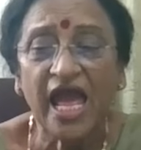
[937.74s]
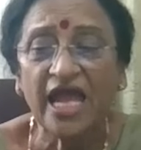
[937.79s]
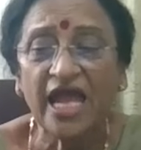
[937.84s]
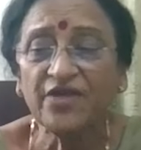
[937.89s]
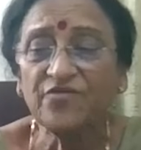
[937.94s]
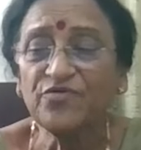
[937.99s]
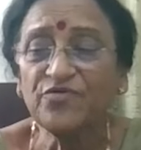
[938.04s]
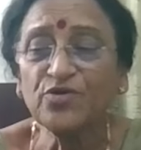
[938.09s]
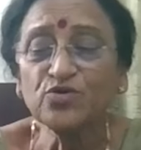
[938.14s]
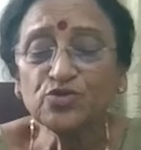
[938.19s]

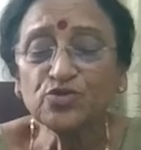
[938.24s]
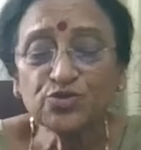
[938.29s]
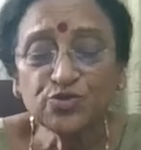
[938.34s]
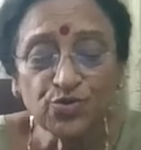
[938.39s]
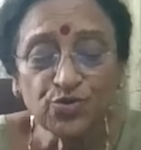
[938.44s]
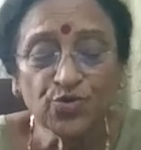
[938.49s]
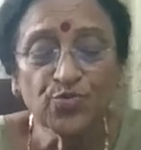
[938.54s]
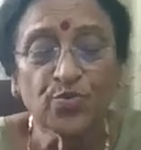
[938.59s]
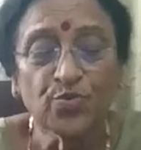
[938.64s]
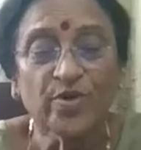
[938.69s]
And we used
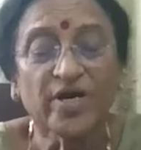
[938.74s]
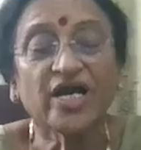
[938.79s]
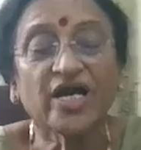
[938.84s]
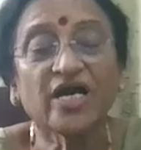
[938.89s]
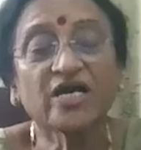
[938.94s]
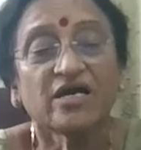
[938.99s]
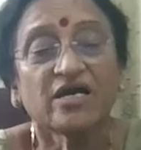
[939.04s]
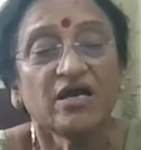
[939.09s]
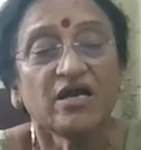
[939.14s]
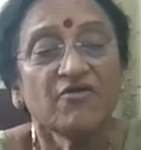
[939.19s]
to
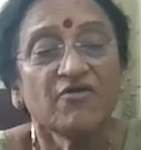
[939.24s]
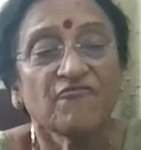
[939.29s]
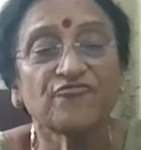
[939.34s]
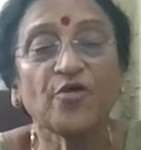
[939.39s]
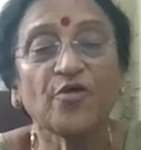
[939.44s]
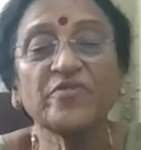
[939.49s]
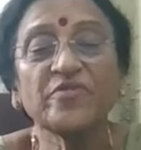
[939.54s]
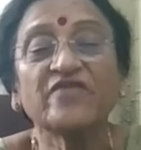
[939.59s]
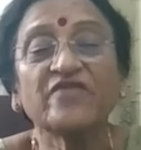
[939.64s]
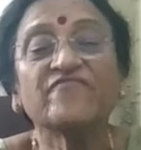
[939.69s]
work
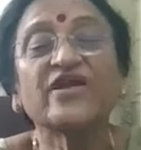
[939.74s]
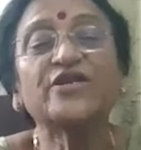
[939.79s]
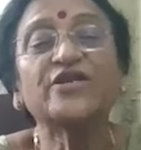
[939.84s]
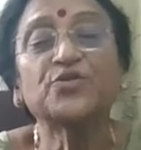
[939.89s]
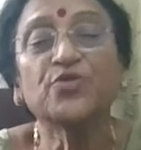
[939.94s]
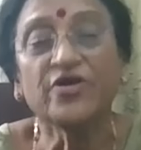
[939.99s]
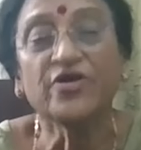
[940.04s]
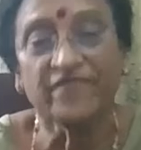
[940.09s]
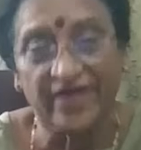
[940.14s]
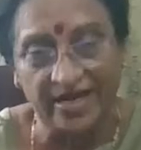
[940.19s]
from
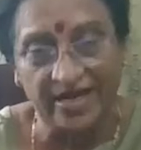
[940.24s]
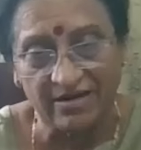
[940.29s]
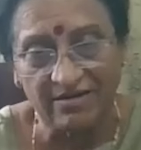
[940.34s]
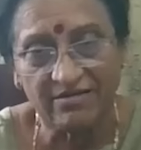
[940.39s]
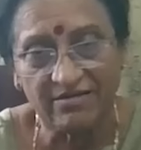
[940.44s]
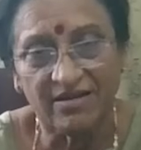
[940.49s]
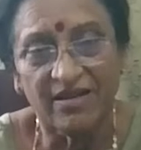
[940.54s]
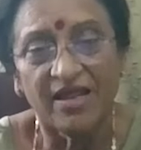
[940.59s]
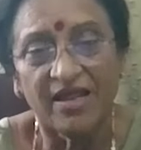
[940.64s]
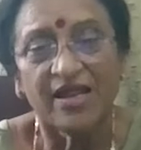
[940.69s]
event to
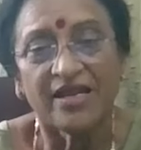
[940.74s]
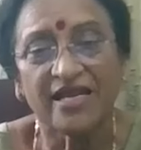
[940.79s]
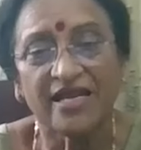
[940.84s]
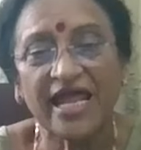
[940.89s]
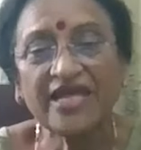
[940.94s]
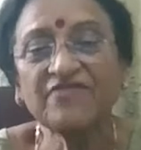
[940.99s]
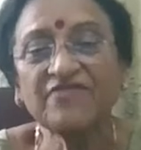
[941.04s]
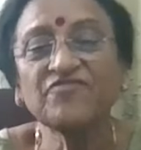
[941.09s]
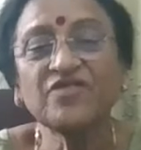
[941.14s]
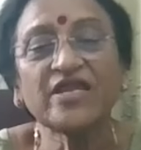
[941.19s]
event.
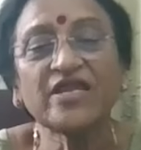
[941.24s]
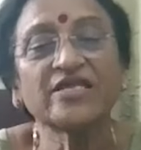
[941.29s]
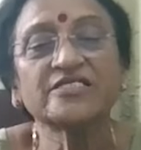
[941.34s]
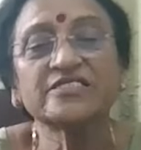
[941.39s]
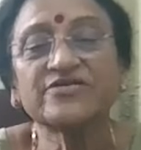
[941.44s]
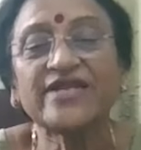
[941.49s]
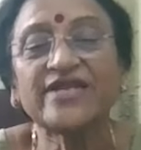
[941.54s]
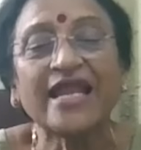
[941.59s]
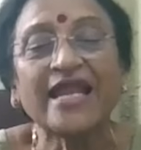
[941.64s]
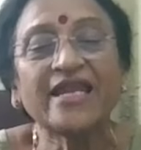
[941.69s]
Like if there
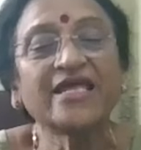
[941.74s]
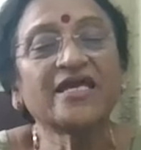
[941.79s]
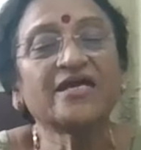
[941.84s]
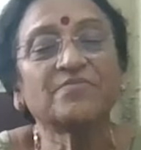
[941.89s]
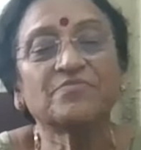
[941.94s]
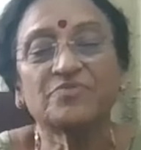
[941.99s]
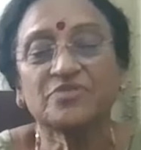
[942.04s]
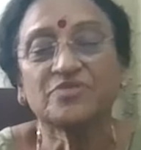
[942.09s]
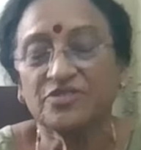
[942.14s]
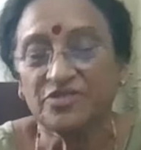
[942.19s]
is a
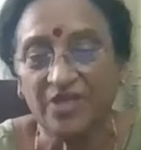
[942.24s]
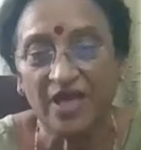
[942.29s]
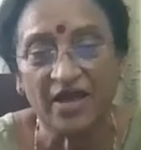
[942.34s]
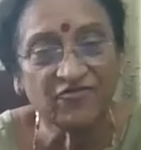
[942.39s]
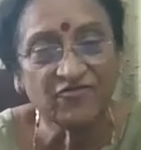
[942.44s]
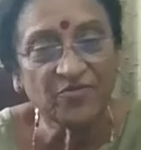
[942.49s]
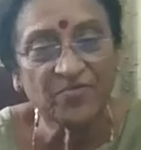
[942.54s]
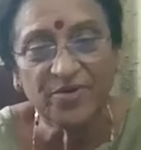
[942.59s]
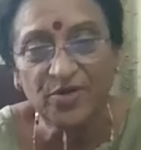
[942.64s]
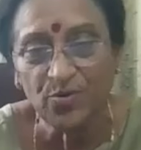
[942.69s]
rally,
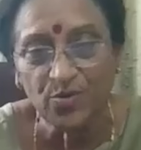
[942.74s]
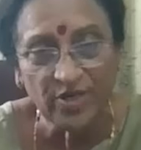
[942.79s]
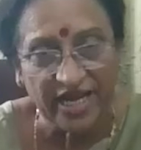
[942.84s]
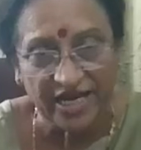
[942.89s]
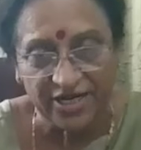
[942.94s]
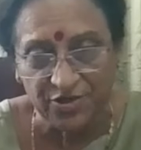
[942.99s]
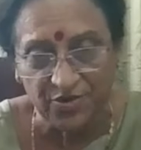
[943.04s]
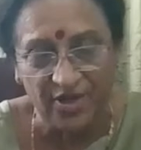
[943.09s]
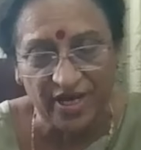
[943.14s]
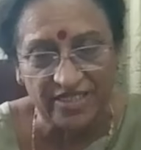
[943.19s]
everybody would
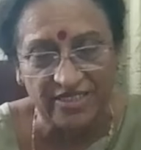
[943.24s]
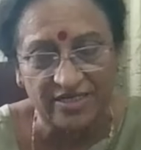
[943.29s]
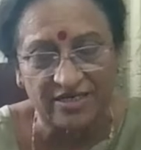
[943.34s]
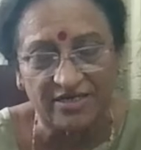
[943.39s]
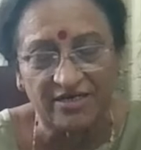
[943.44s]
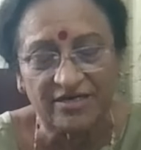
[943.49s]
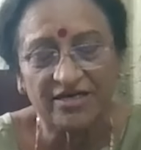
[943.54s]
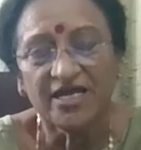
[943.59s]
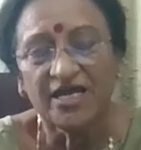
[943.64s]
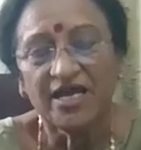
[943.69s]
get
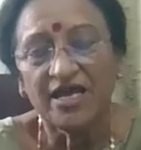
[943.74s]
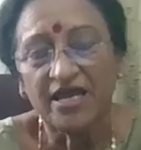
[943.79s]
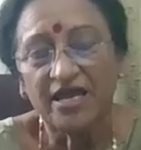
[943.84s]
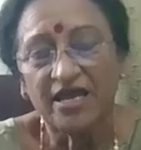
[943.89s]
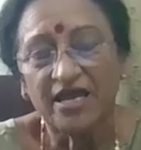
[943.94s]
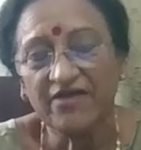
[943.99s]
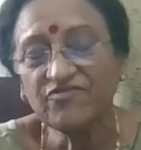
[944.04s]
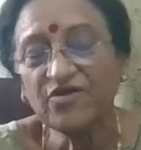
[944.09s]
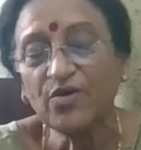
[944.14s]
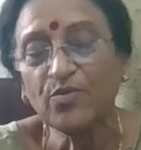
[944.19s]
together.
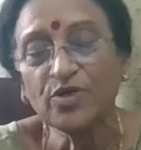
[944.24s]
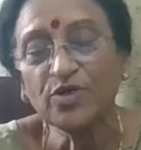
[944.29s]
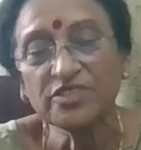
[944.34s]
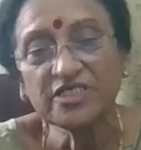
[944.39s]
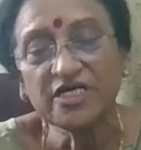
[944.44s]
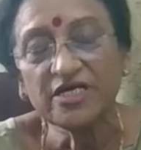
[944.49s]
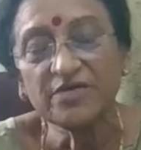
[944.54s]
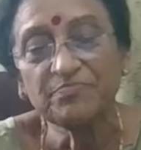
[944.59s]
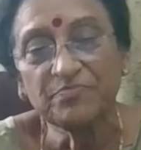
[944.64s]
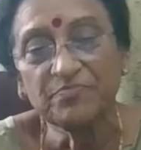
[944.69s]
If there
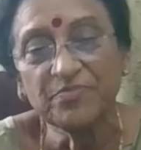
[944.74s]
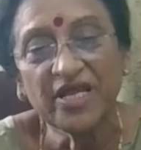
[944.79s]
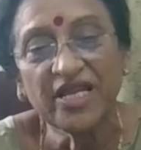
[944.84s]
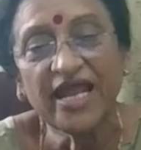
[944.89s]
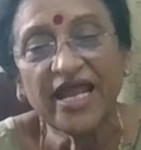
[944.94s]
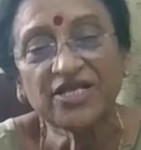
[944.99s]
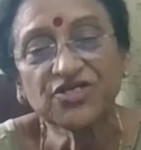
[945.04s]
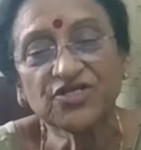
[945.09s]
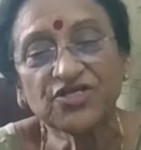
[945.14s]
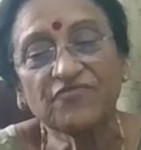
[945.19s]
was an
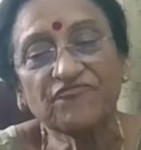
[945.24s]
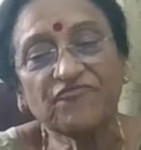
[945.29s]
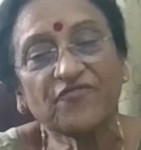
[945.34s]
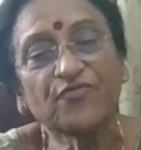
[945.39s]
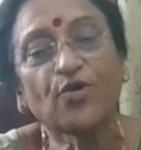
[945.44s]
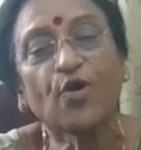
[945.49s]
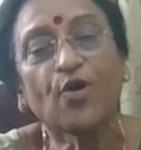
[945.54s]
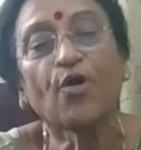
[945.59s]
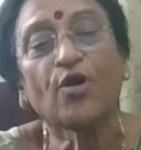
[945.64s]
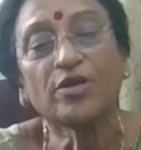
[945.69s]
election,
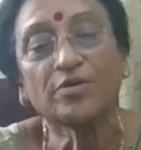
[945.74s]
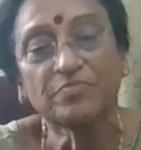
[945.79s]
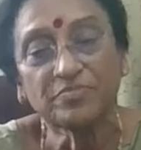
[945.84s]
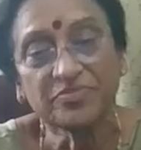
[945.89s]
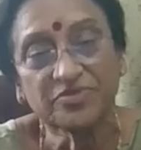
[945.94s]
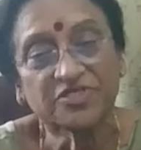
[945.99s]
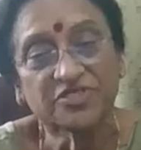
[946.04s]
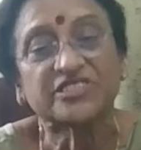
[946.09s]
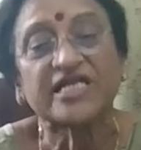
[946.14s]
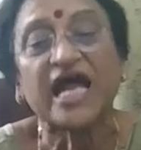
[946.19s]
we would all
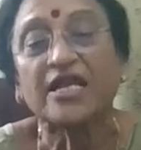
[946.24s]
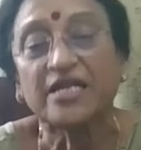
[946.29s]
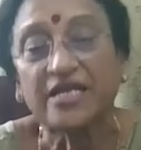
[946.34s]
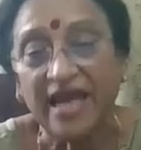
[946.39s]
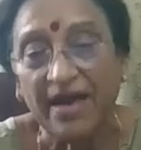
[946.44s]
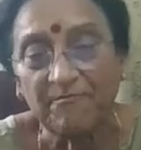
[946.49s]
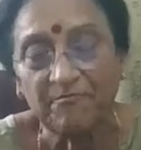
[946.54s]
start